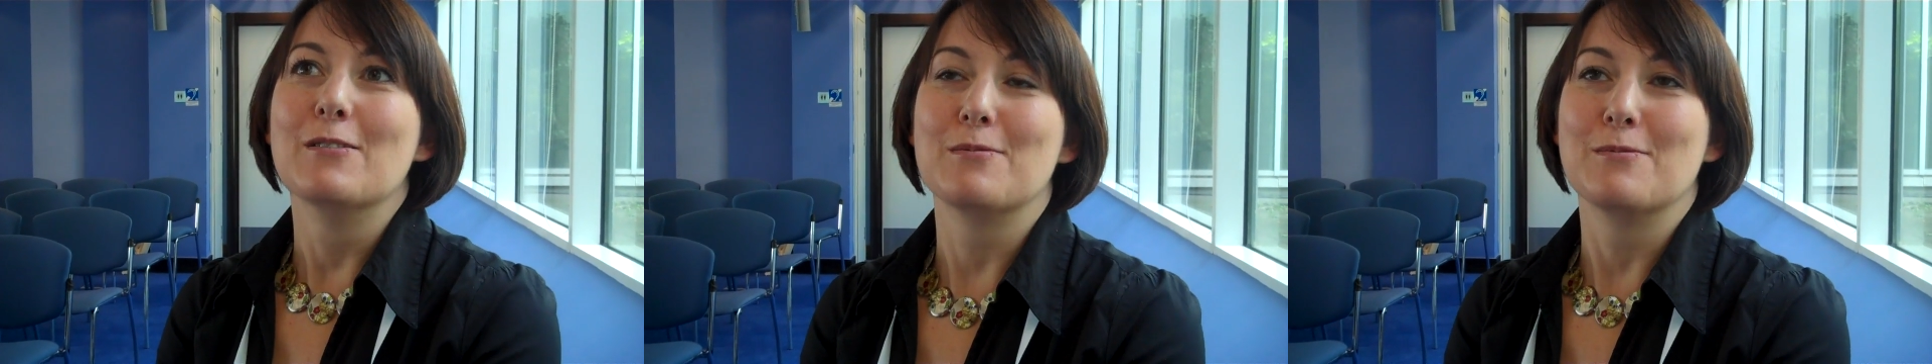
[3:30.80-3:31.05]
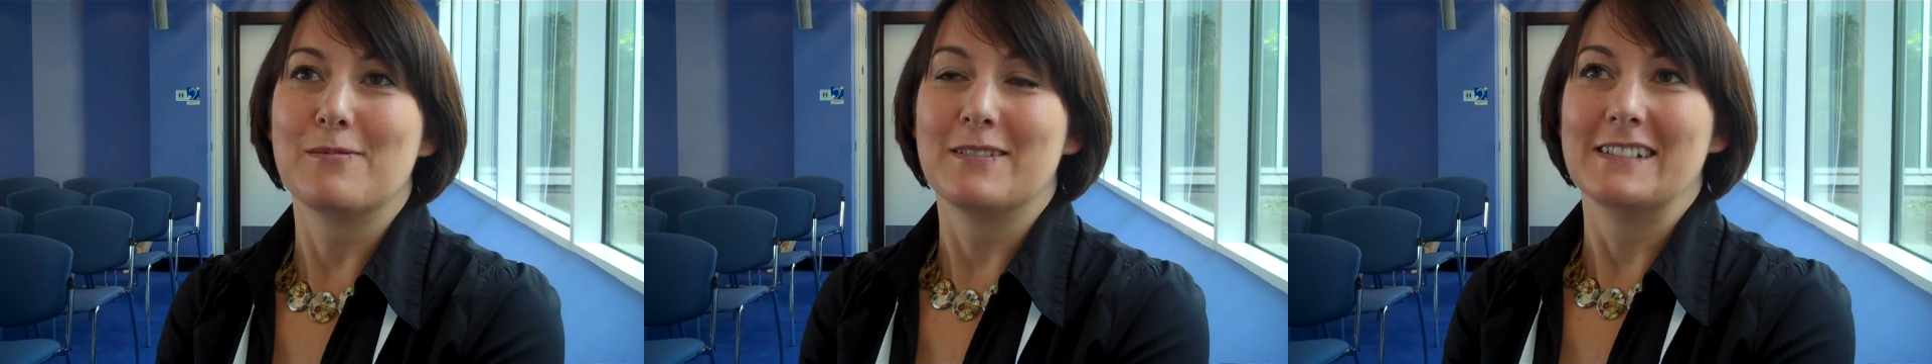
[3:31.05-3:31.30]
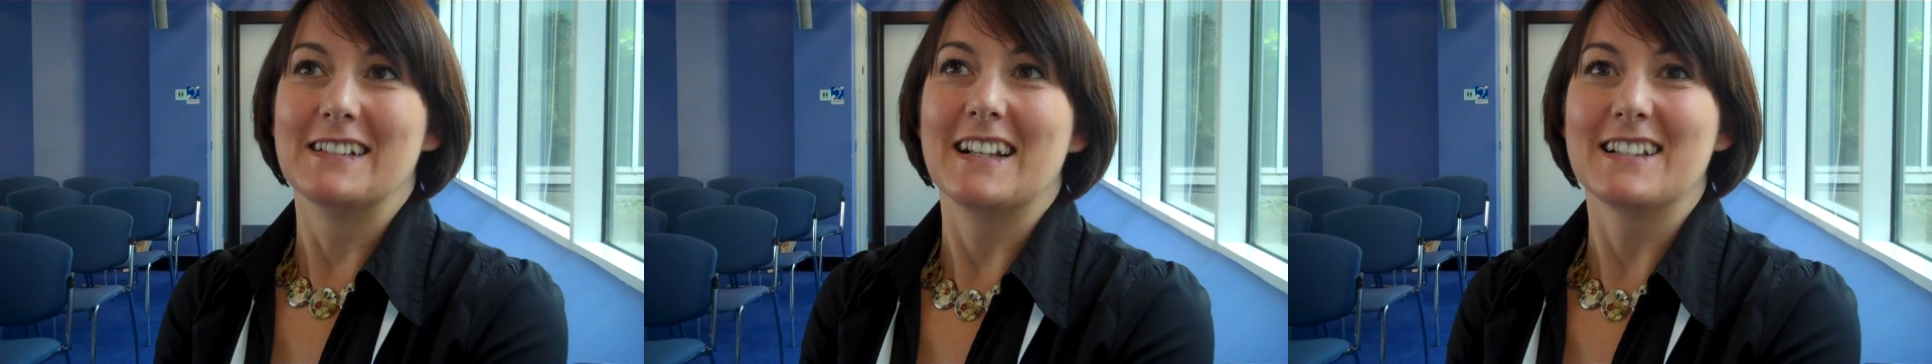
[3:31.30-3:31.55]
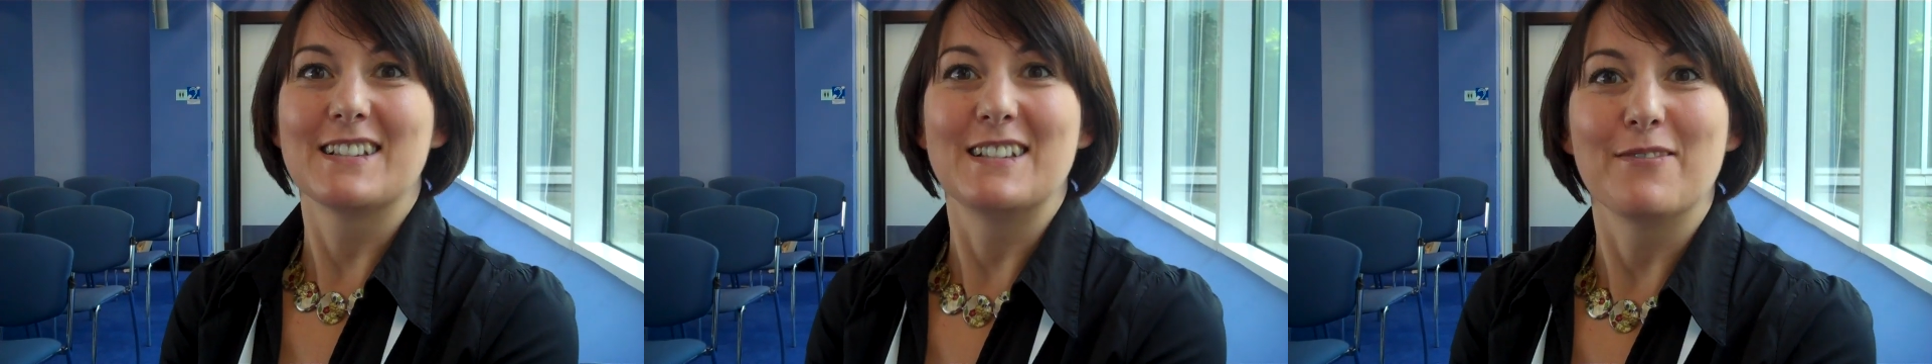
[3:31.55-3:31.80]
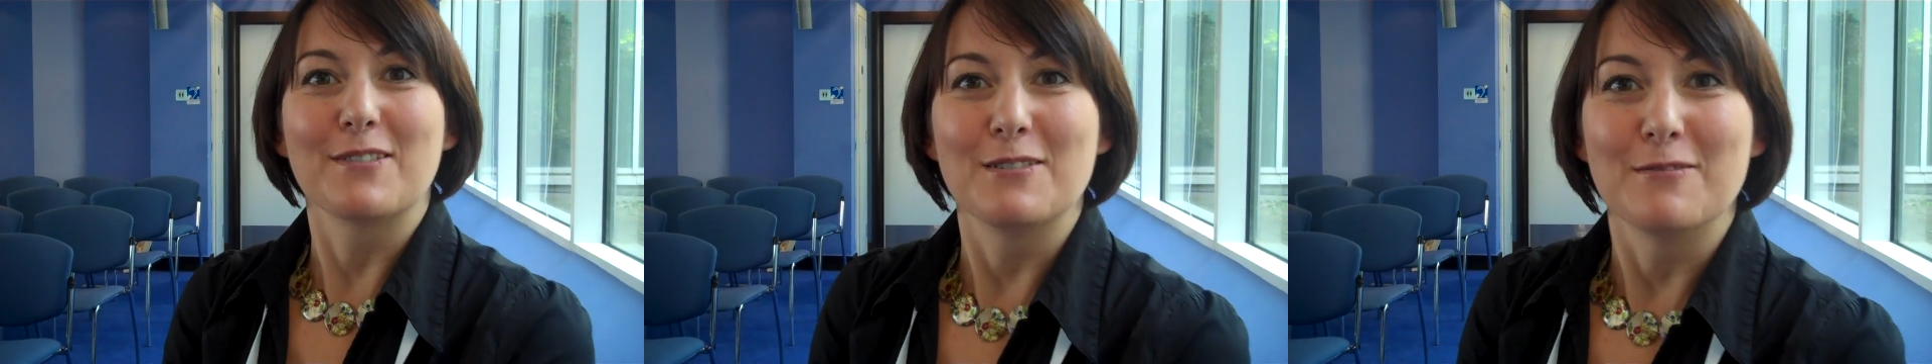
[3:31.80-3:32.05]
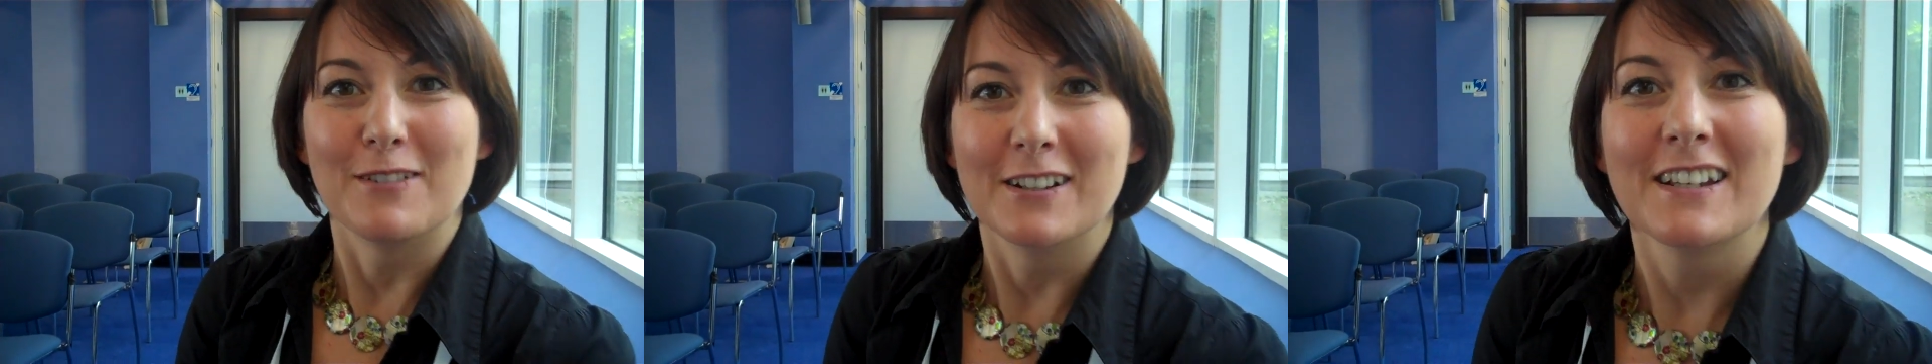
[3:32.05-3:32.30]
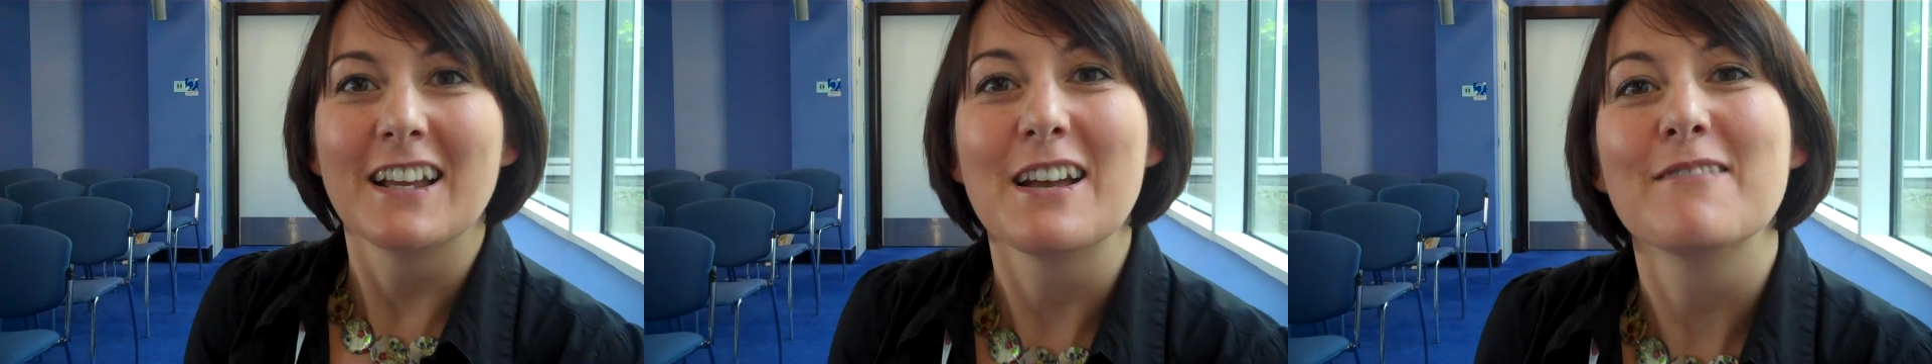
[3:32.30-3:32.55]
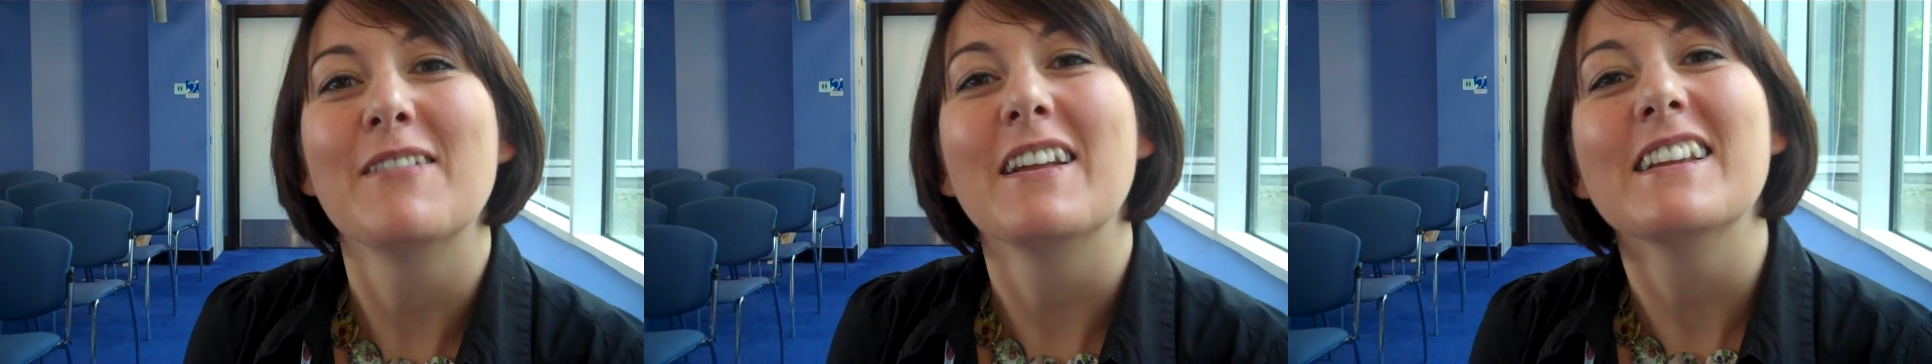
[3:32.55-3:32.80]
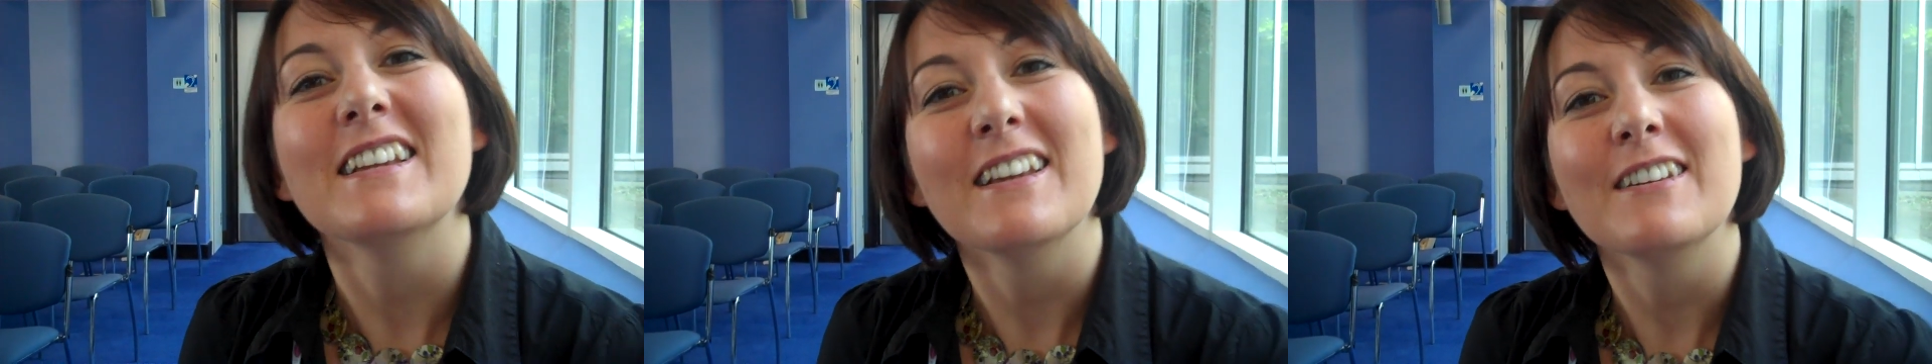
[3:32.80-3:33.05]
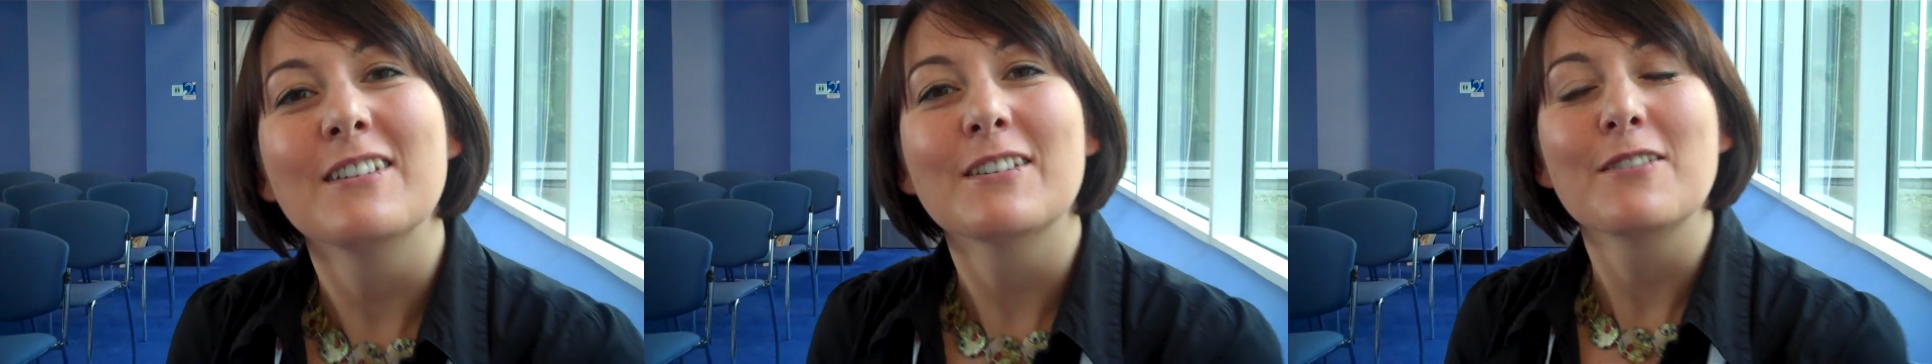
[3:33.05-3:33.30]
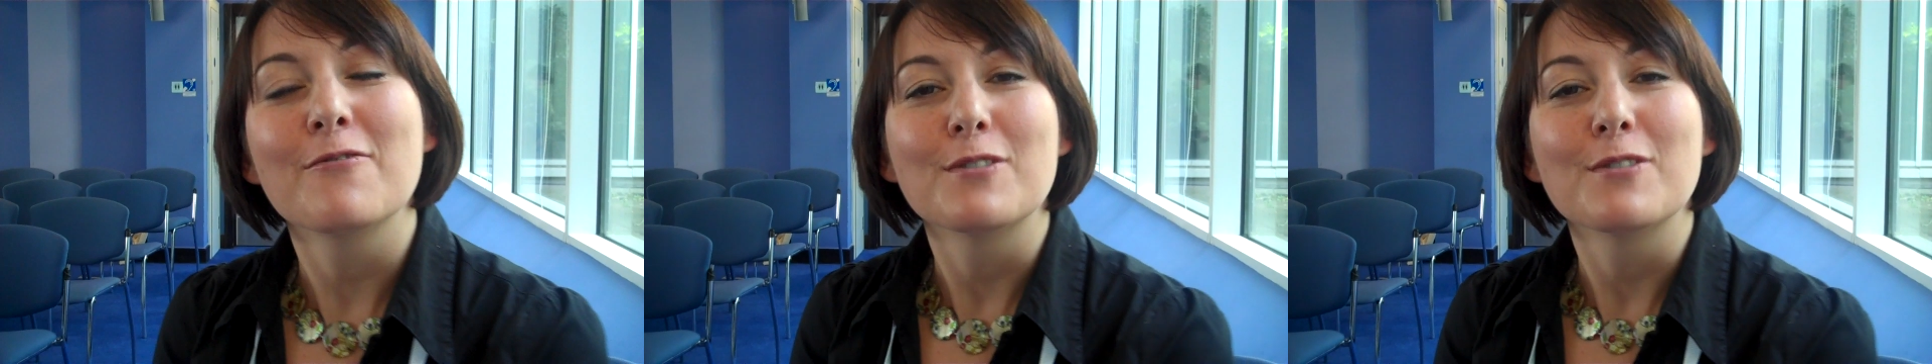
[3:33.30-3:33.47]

Oh, that's a difficult one. Looking